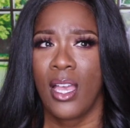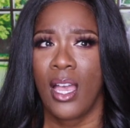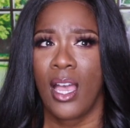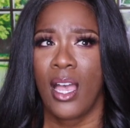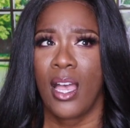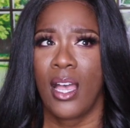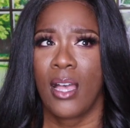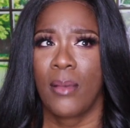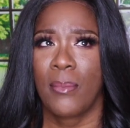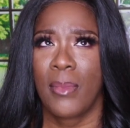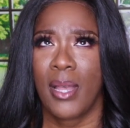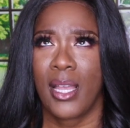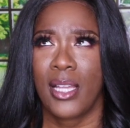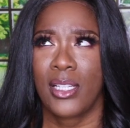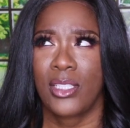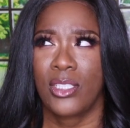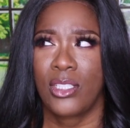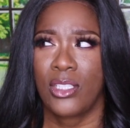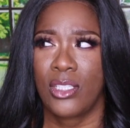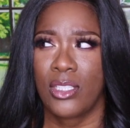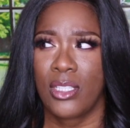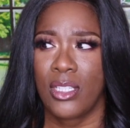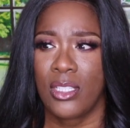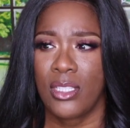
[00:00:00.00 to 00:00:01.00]
Um, I
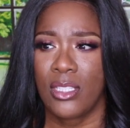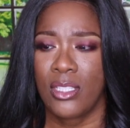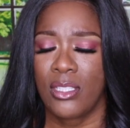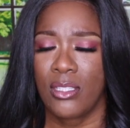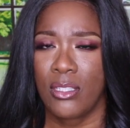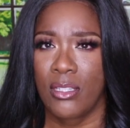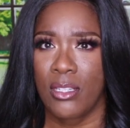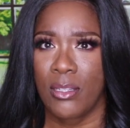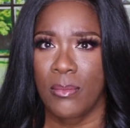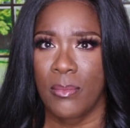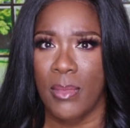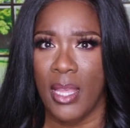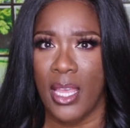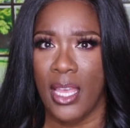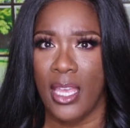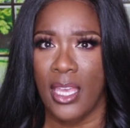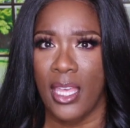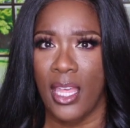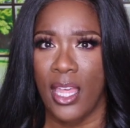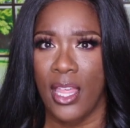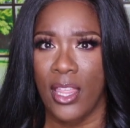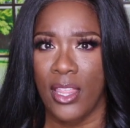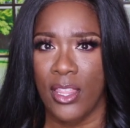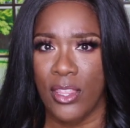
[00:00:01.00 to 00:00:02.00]
just took
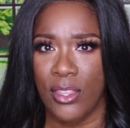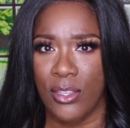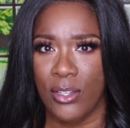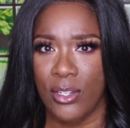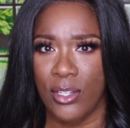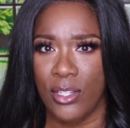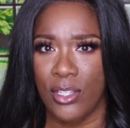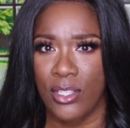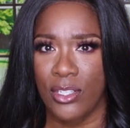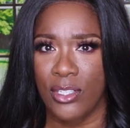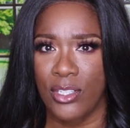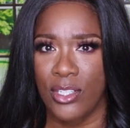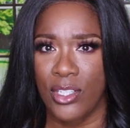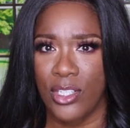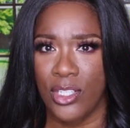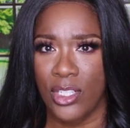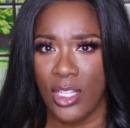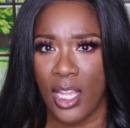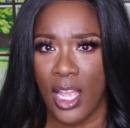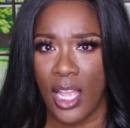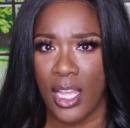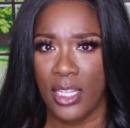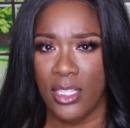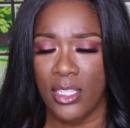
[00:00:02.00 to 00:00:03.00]
my third
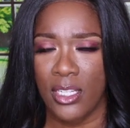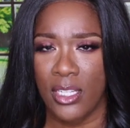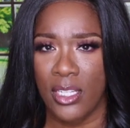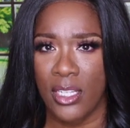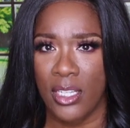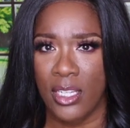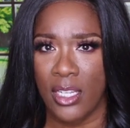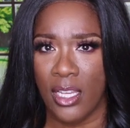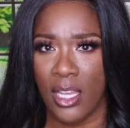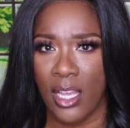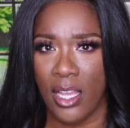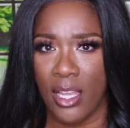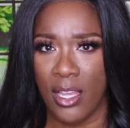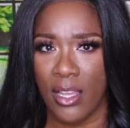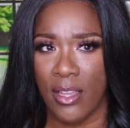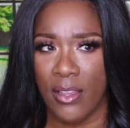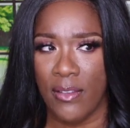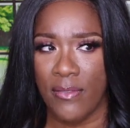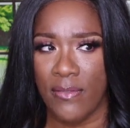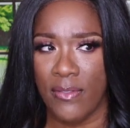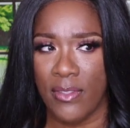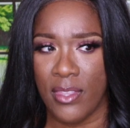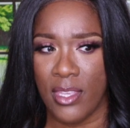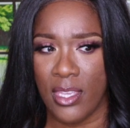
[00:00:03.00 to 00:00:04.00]
shot
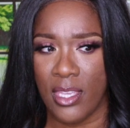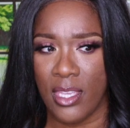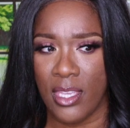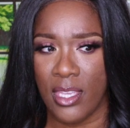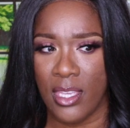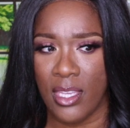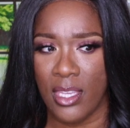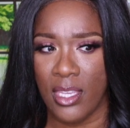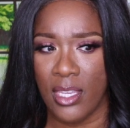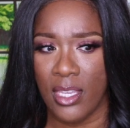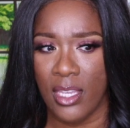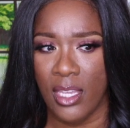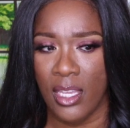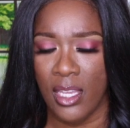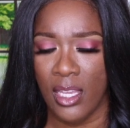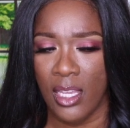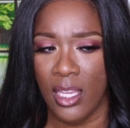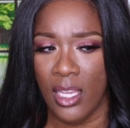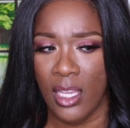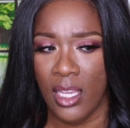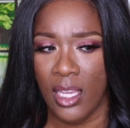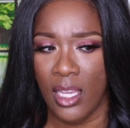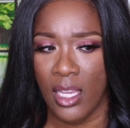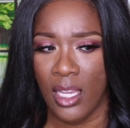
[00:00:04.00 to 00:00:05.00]
of the
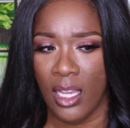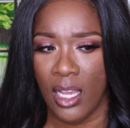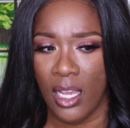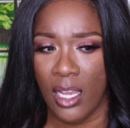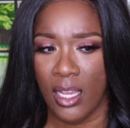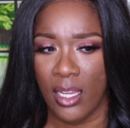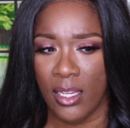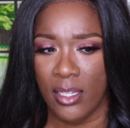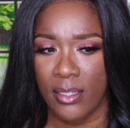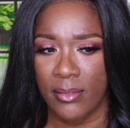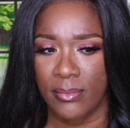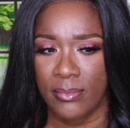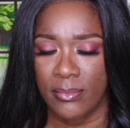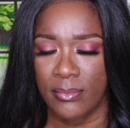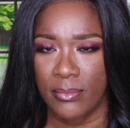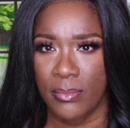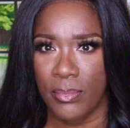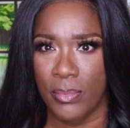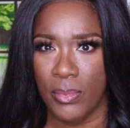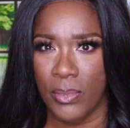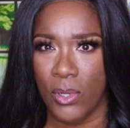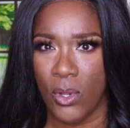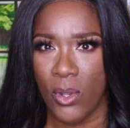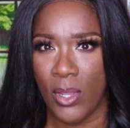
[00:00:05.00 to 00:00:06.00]
um,
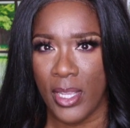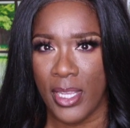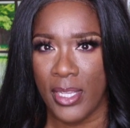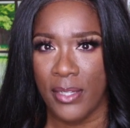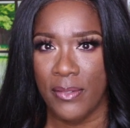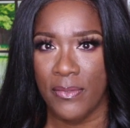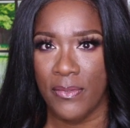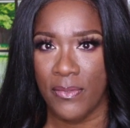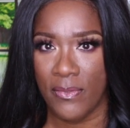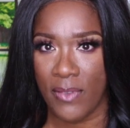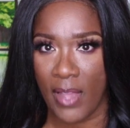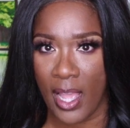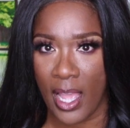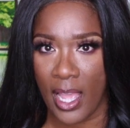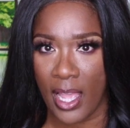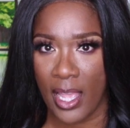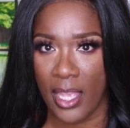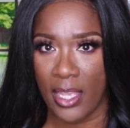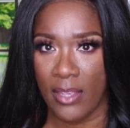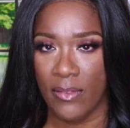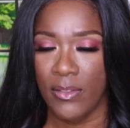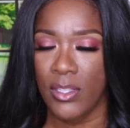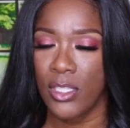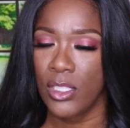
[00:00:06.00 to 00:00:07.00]

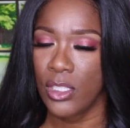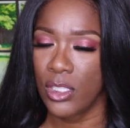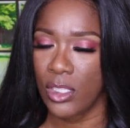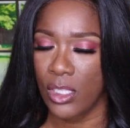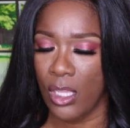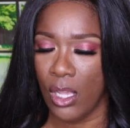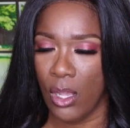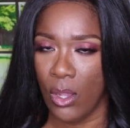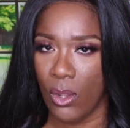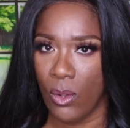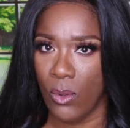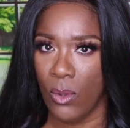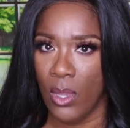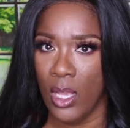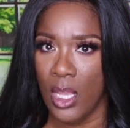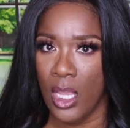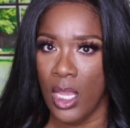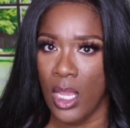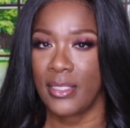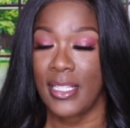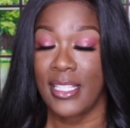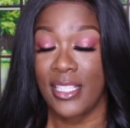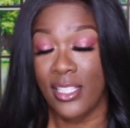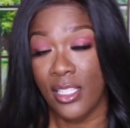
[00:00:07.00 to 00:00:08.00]
0.5. So
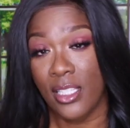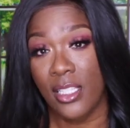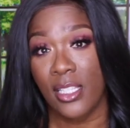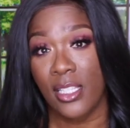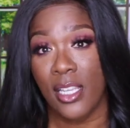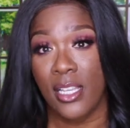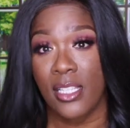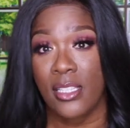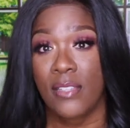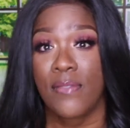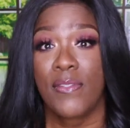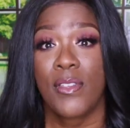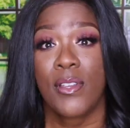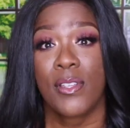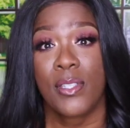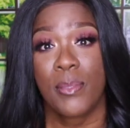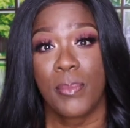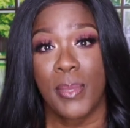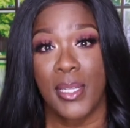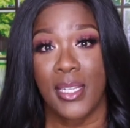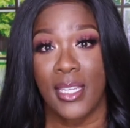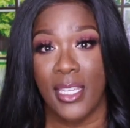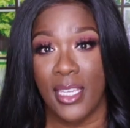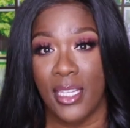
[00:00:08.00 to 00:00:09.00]
let's discuss if there's
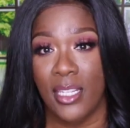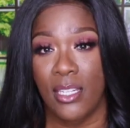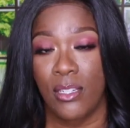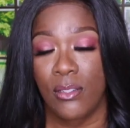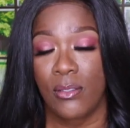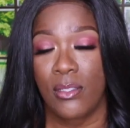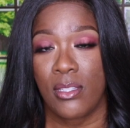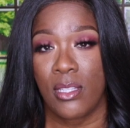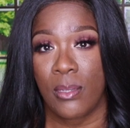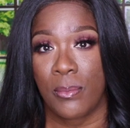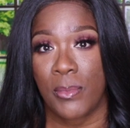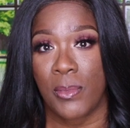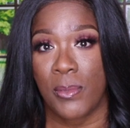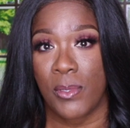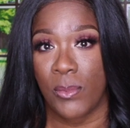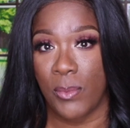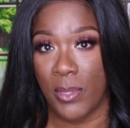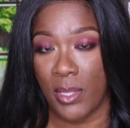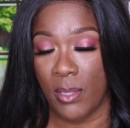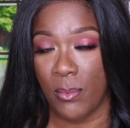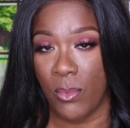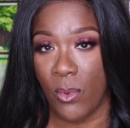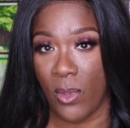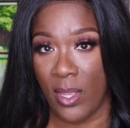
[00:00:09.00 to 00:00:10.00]
been any new symptoms with
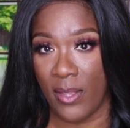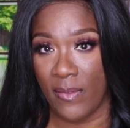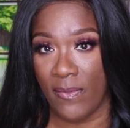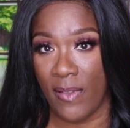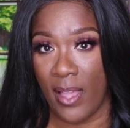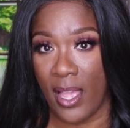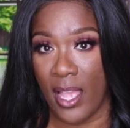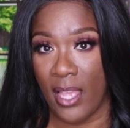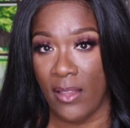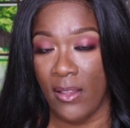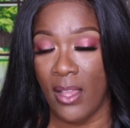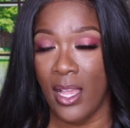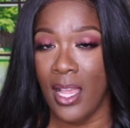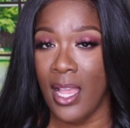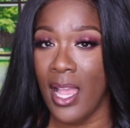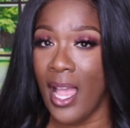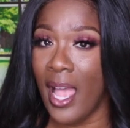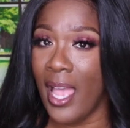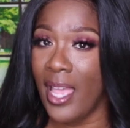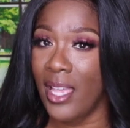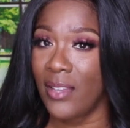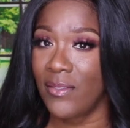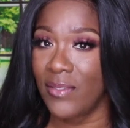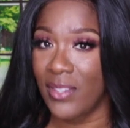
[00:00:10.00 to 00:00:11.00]
the 0.5.
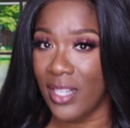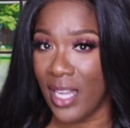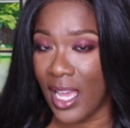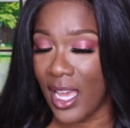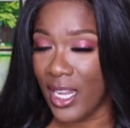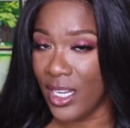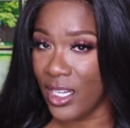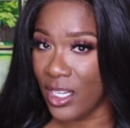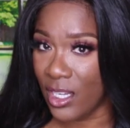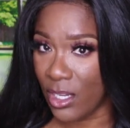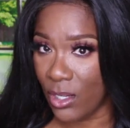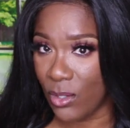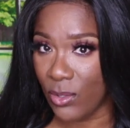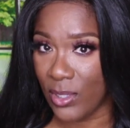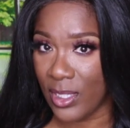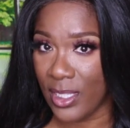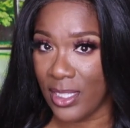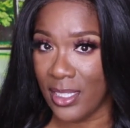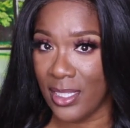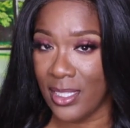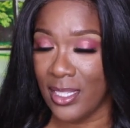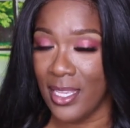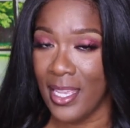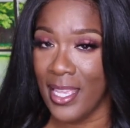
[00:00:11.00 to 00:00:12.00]
I have not
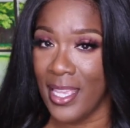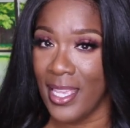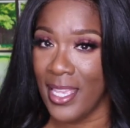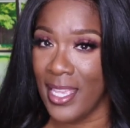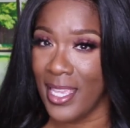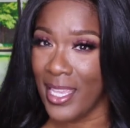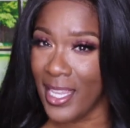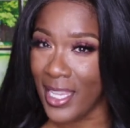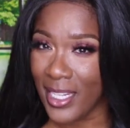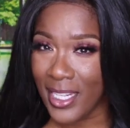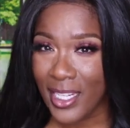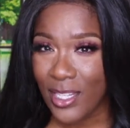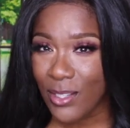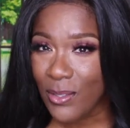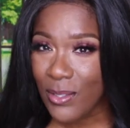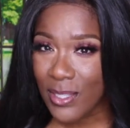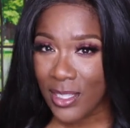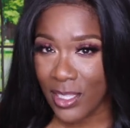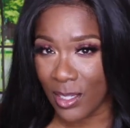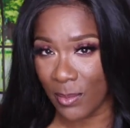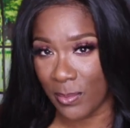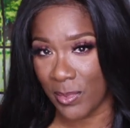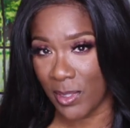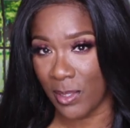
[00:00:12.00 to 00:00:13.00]
noticed any new
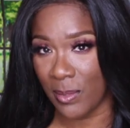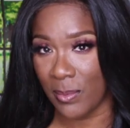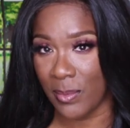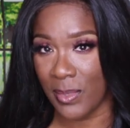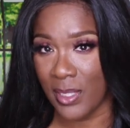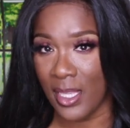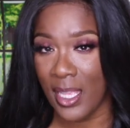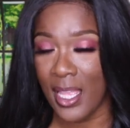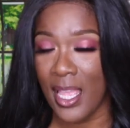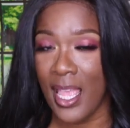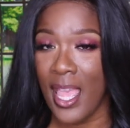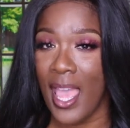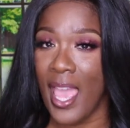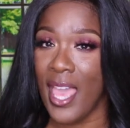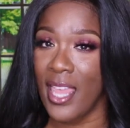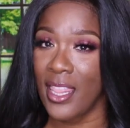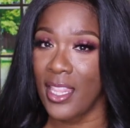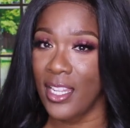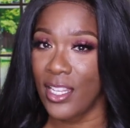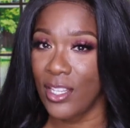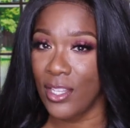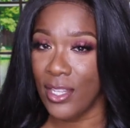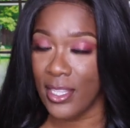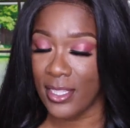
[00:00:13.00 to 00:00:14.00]
symptoms and
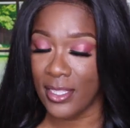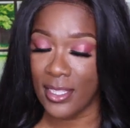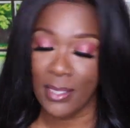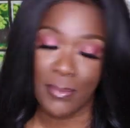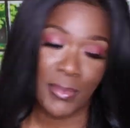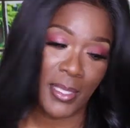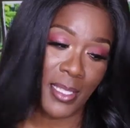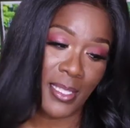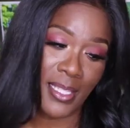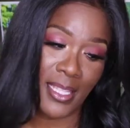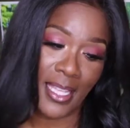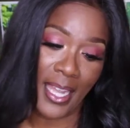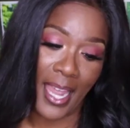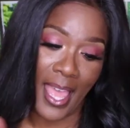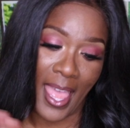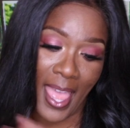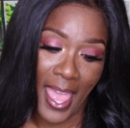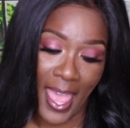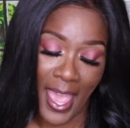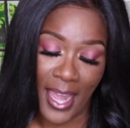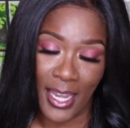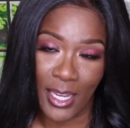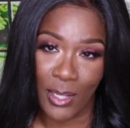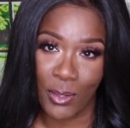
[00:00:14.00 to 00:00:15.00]
the symptoms that I
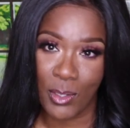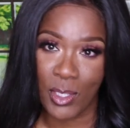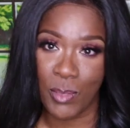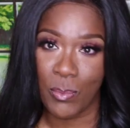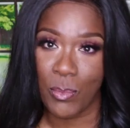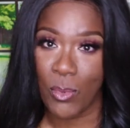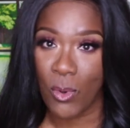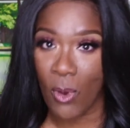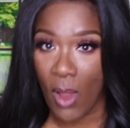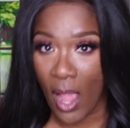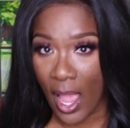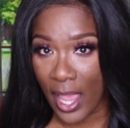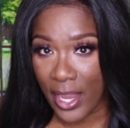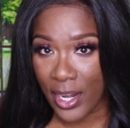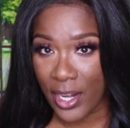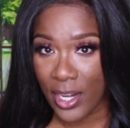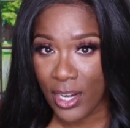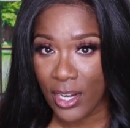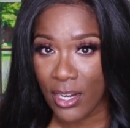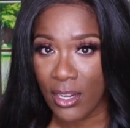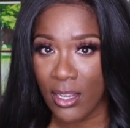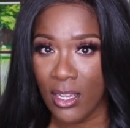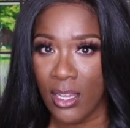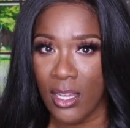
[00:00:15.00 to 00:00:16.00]
had noticed
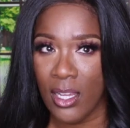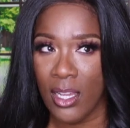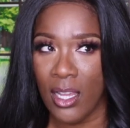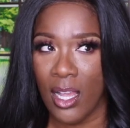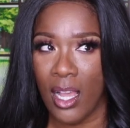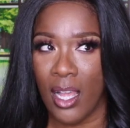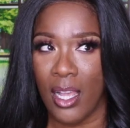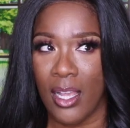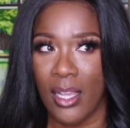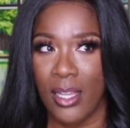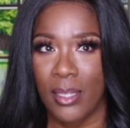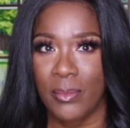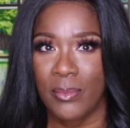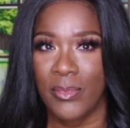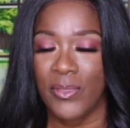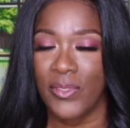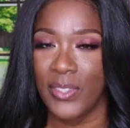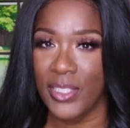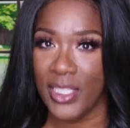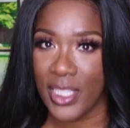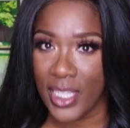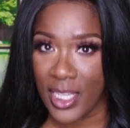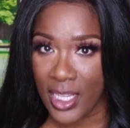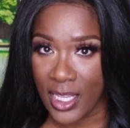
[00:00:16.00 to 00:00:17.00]
prior, um,
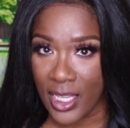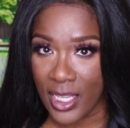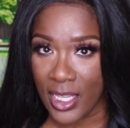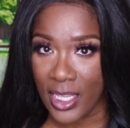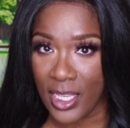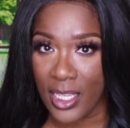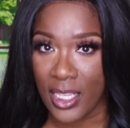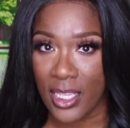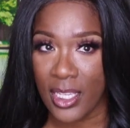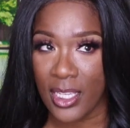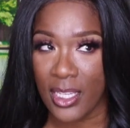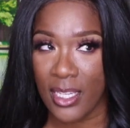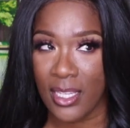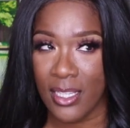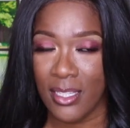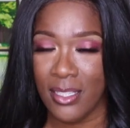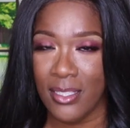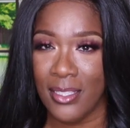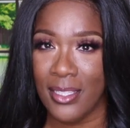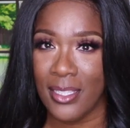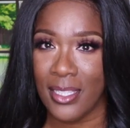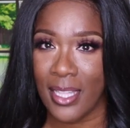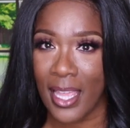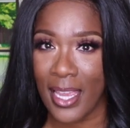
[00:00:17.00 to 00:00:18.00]
fatigue,
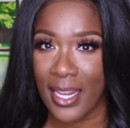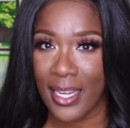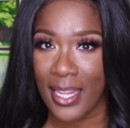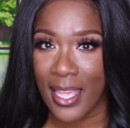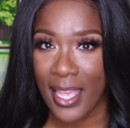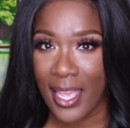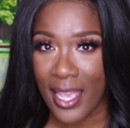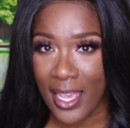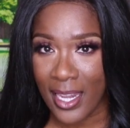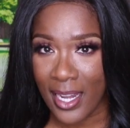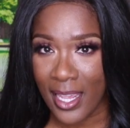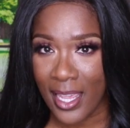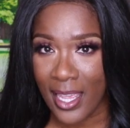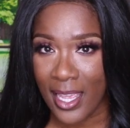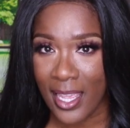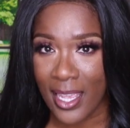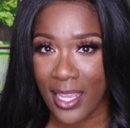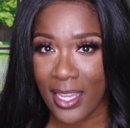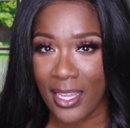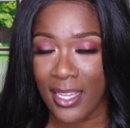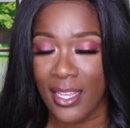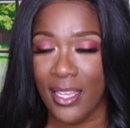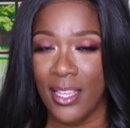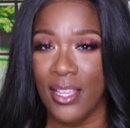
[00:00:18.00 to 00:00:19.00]
slight
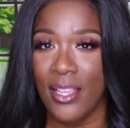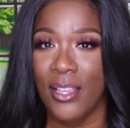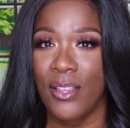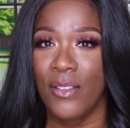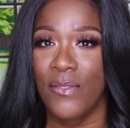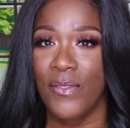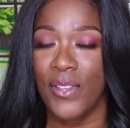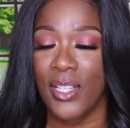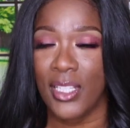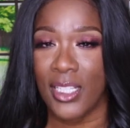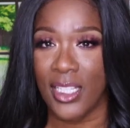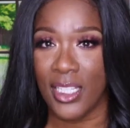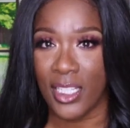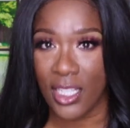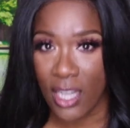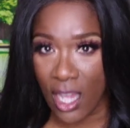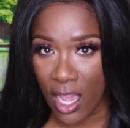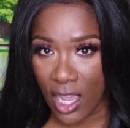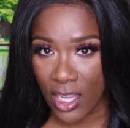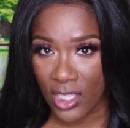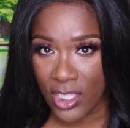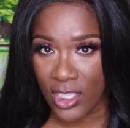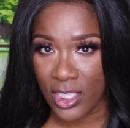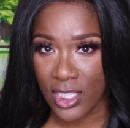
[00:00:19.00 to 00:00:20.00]
headache, feeling
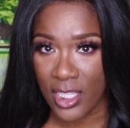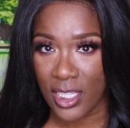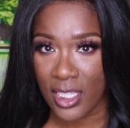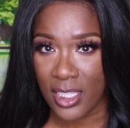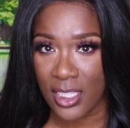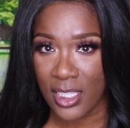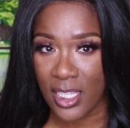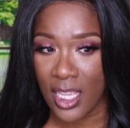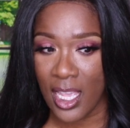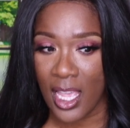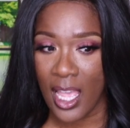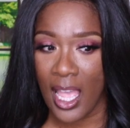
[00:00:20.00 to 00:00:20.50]
nauseous.